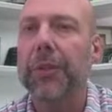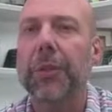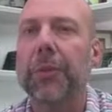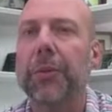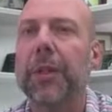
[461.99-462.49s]

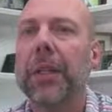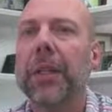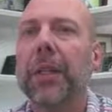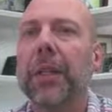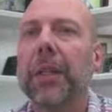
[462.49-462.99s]
to
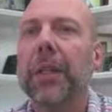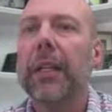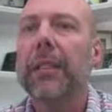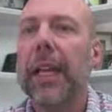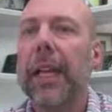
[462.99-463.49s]

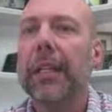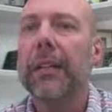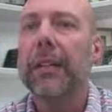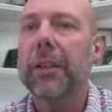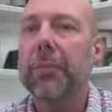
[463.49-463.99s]
take
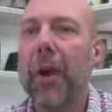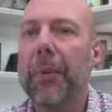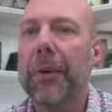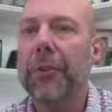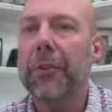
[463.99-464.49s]
this
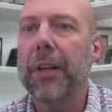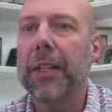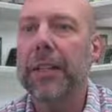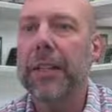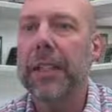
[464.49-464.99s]
property
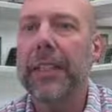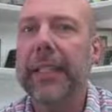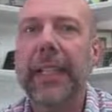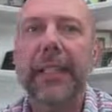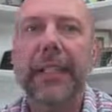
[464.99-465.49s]
address and
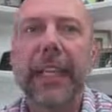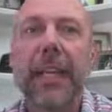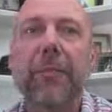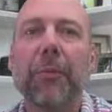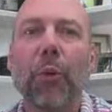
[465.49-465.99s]
dig
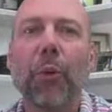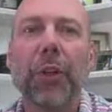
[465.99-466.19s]
deep for